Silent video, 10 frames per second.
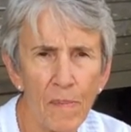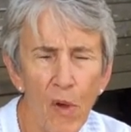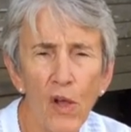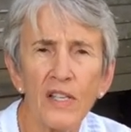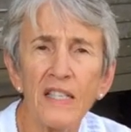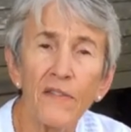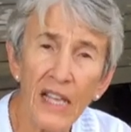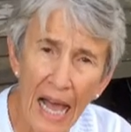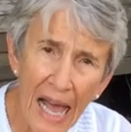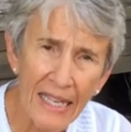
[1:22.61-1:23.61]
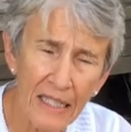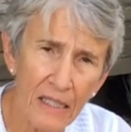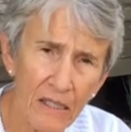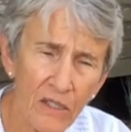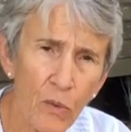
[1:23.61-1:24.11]
balls of cotton
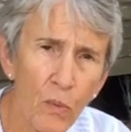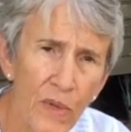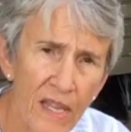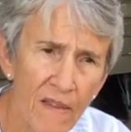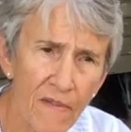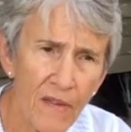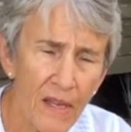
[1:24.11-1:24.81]
to weave.